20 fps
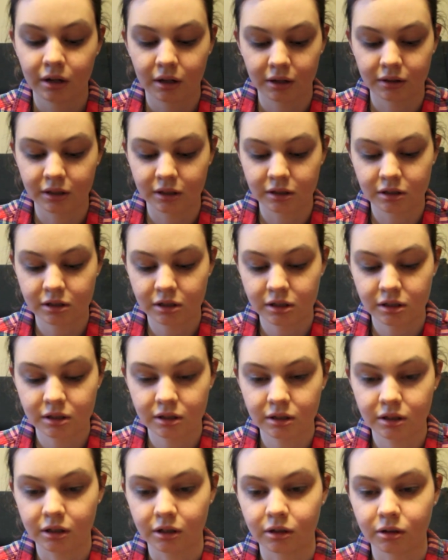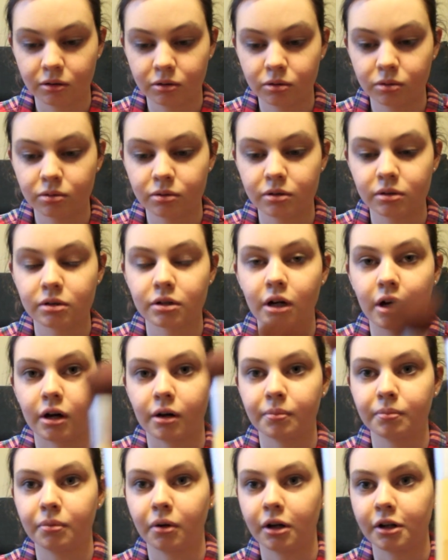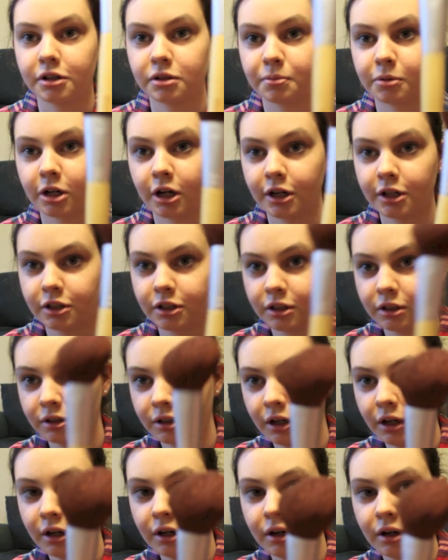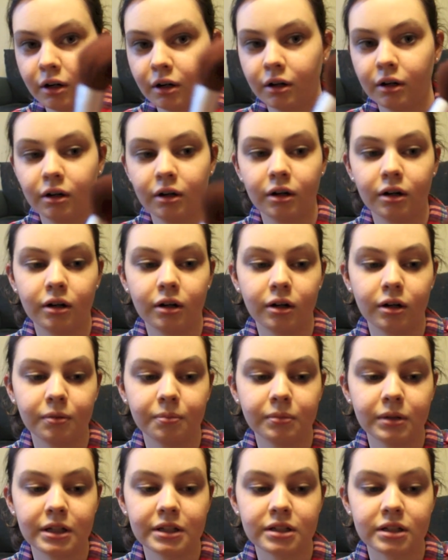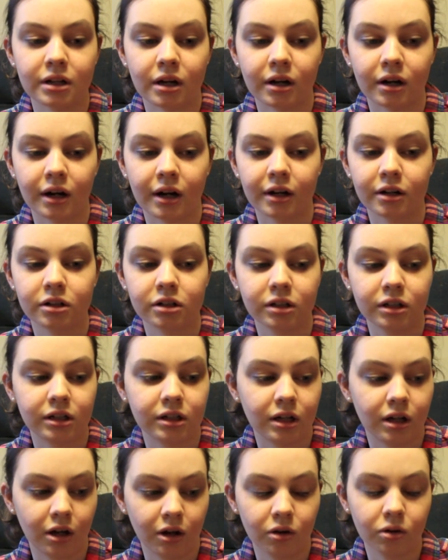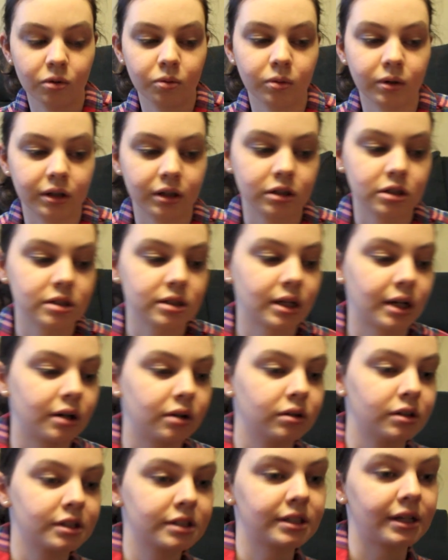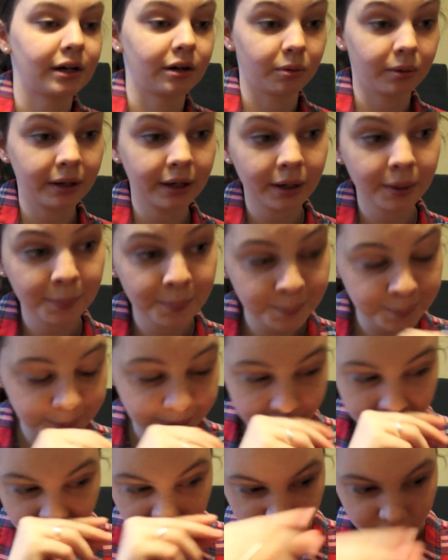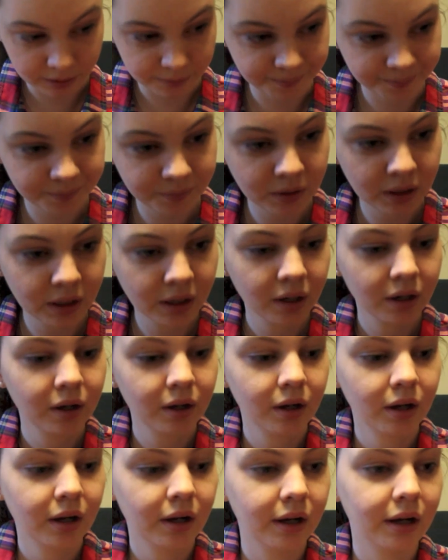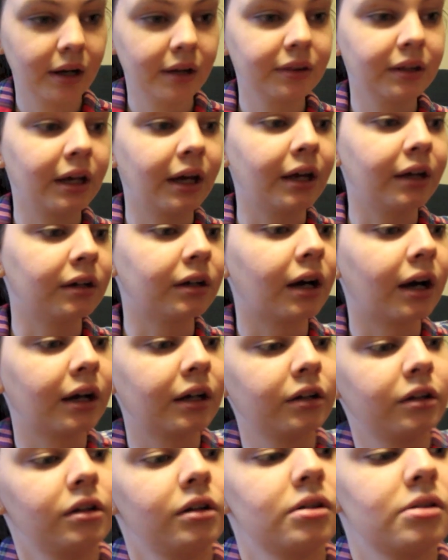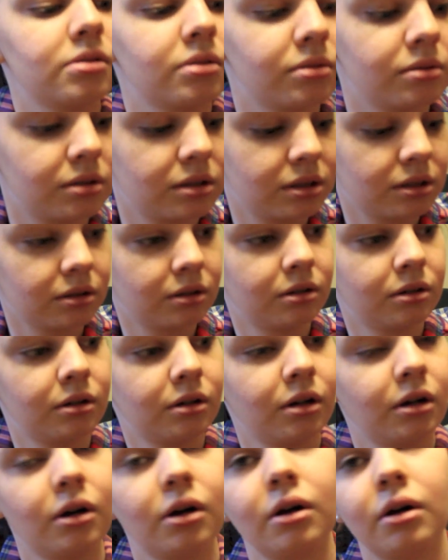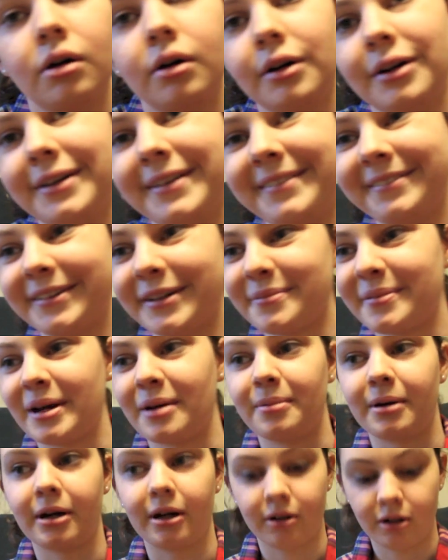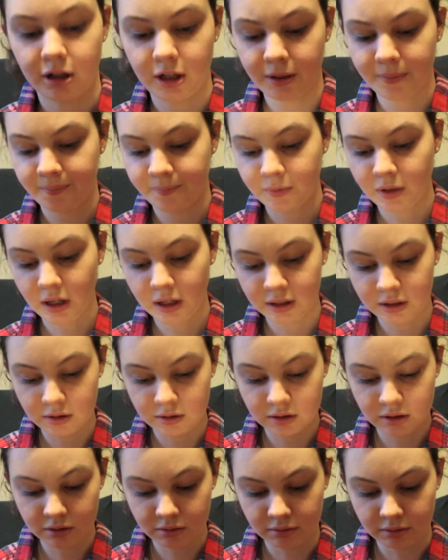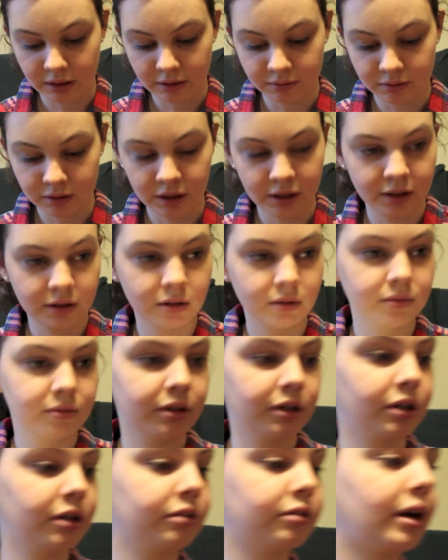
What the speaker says: And this is just an EcoTools plush brush. It's not actually an angled one, it just kind of looks up. And then I use, for my powder, I use the Revlon Photo